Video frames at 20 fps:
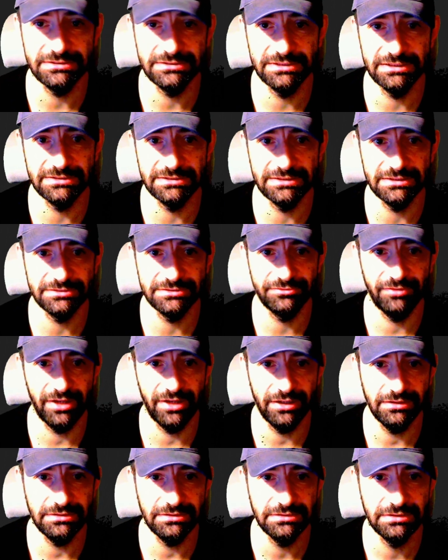CSS
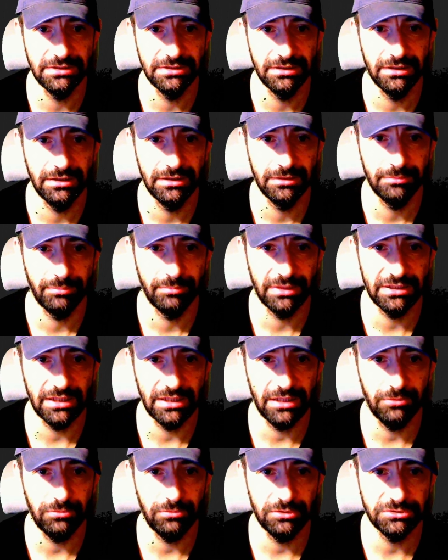file, but
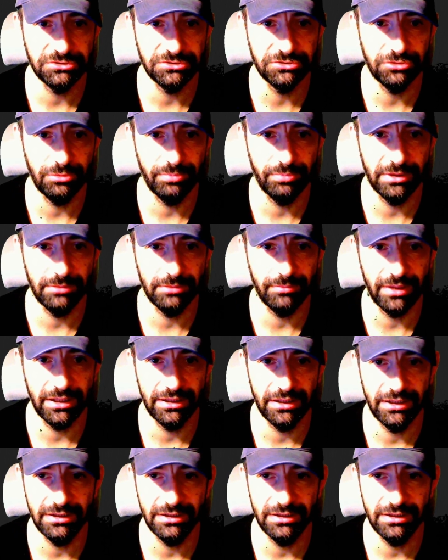I want to open my